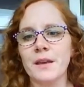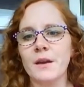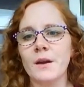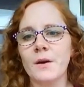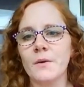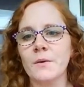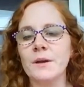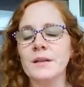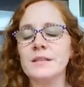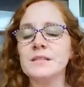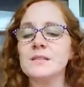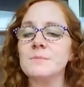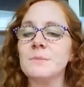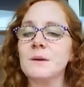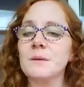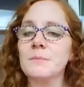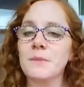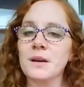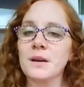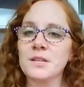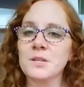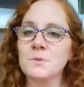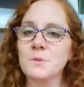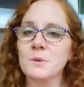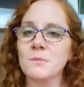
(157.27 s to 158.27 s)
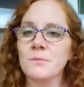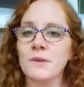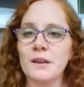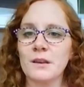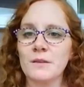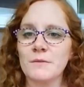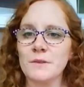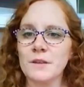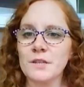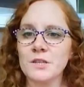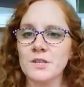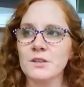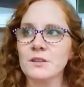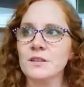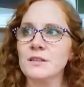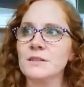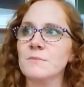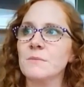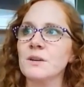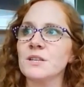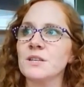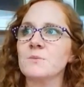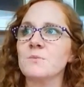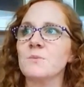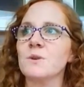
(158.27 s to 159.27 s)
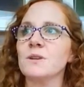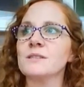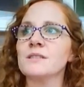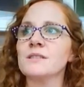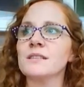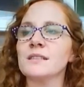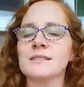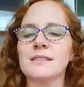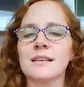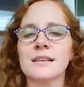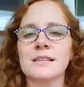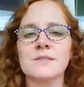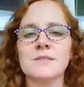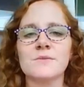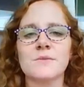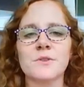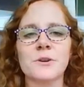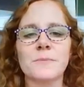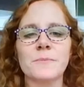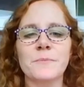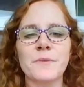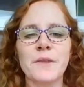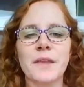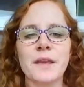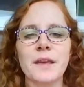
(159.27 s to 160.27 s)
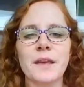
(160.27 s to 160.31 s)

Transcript: going to be much more beneficial and much more successful